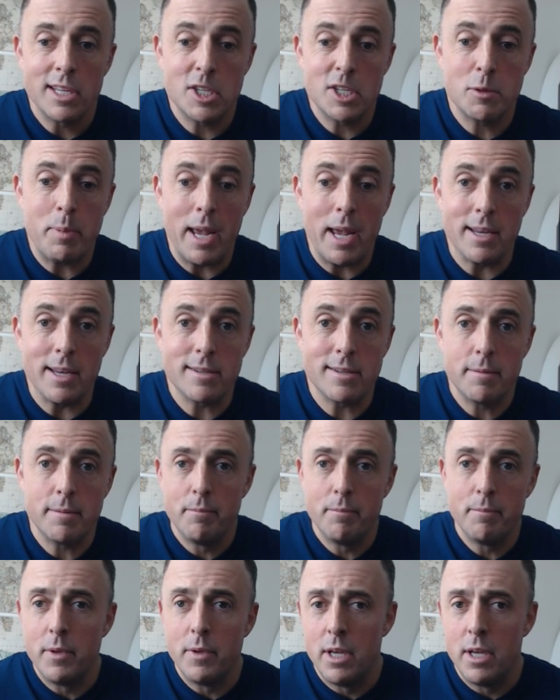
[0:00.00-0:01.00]

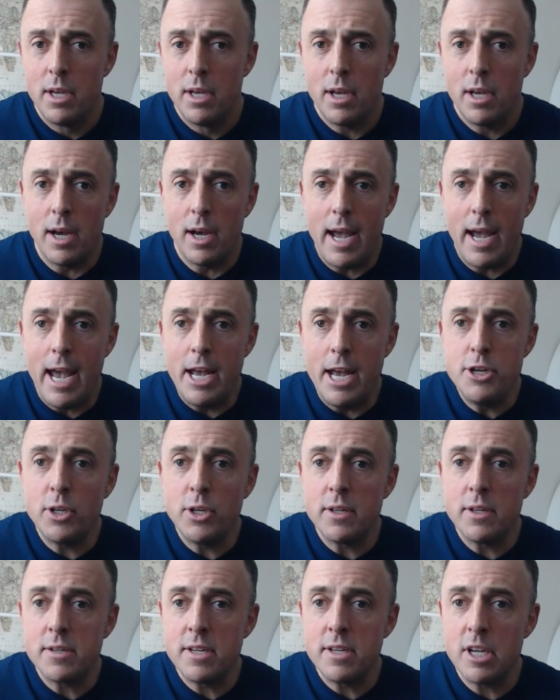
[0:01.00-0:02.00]
Space. As
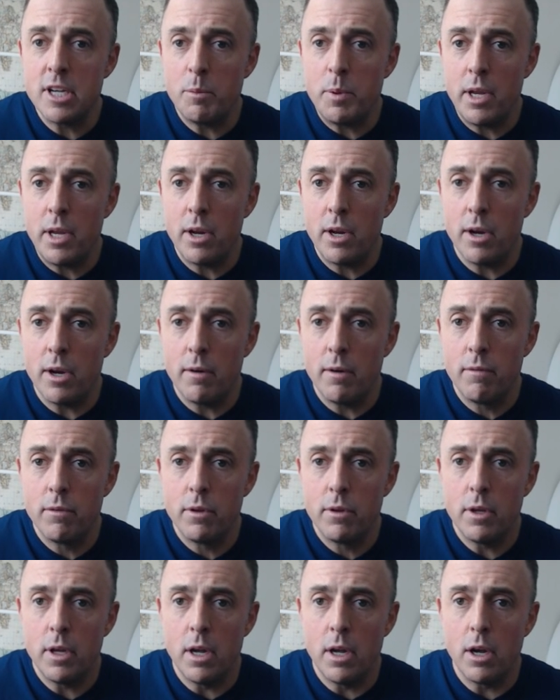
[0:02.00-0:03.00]
you can see up here,
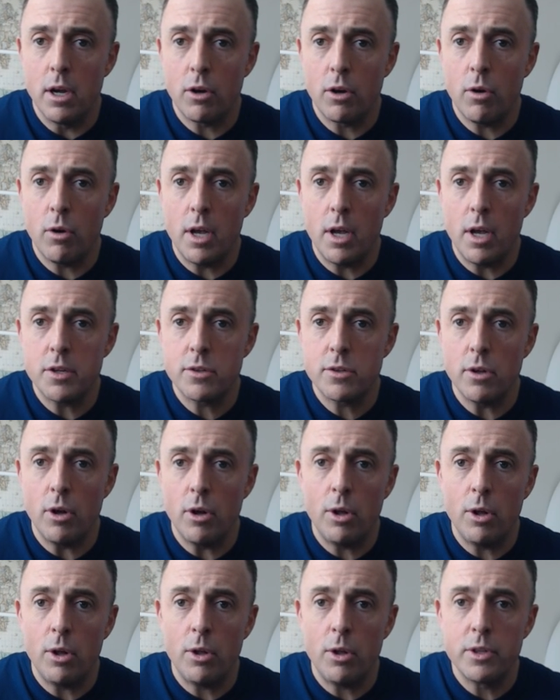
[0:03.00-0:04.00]
across
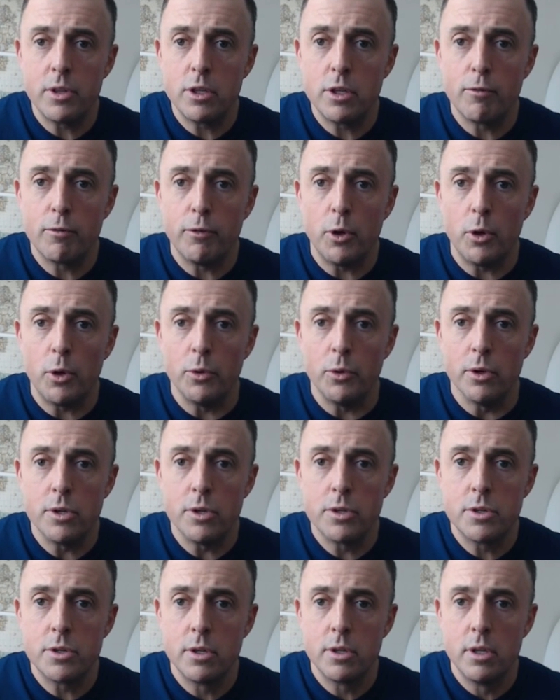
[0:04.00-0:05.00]
all these
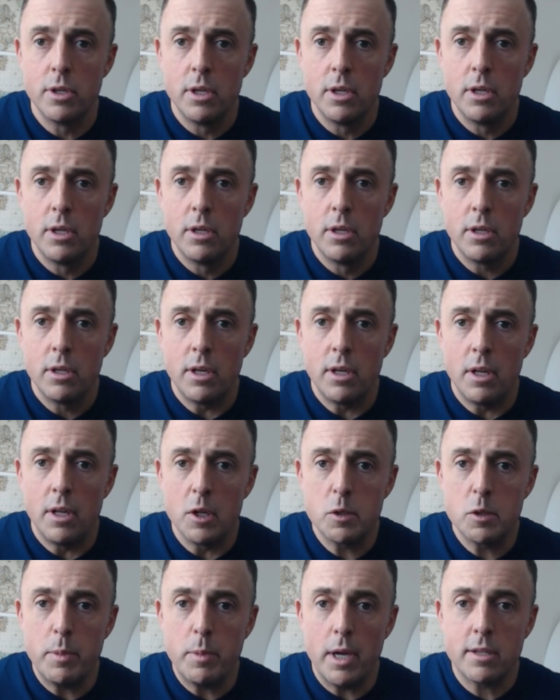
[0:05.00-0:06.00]
folders,
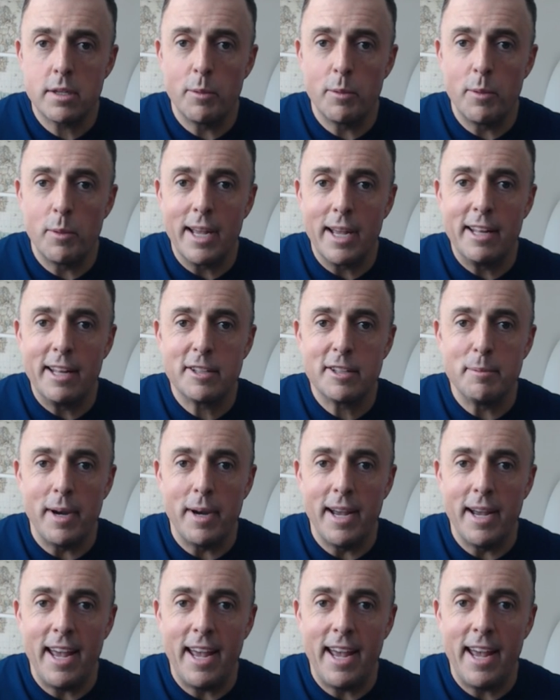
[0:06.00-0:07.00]
and especially when I get to
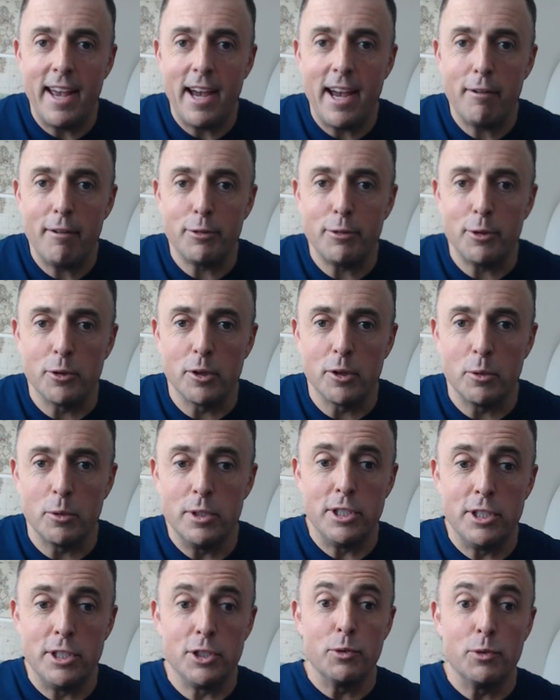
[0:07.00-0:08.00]
my AI folder,
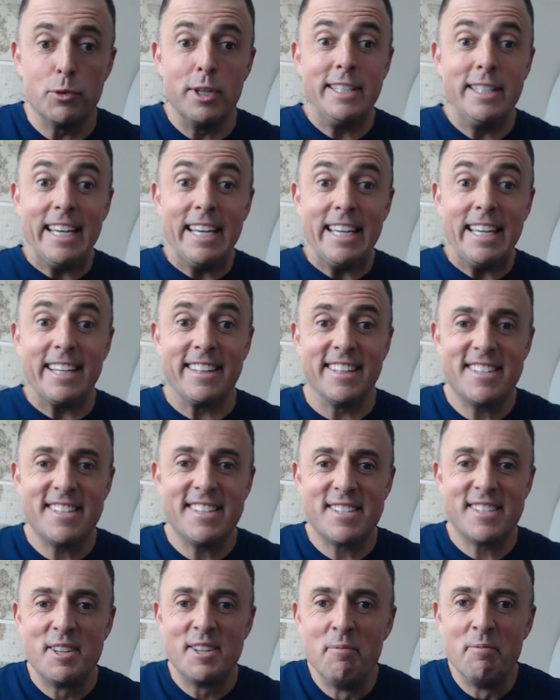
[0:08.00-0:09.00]
which is
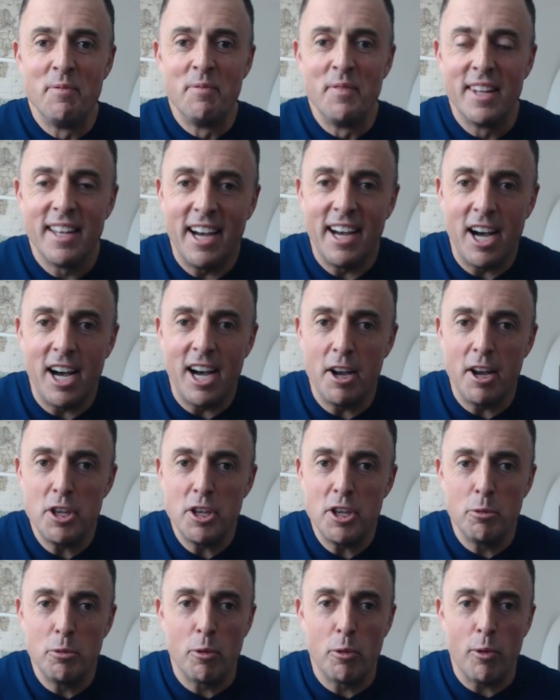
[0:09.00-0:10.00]
ridiculous,
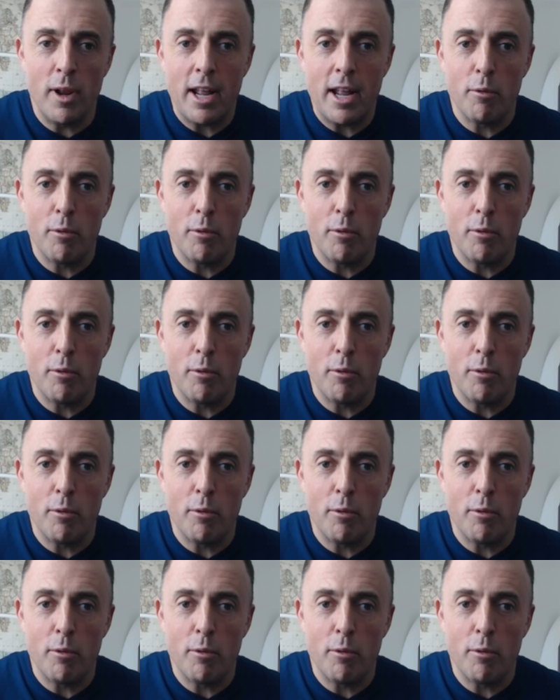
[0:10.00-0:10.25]
you would run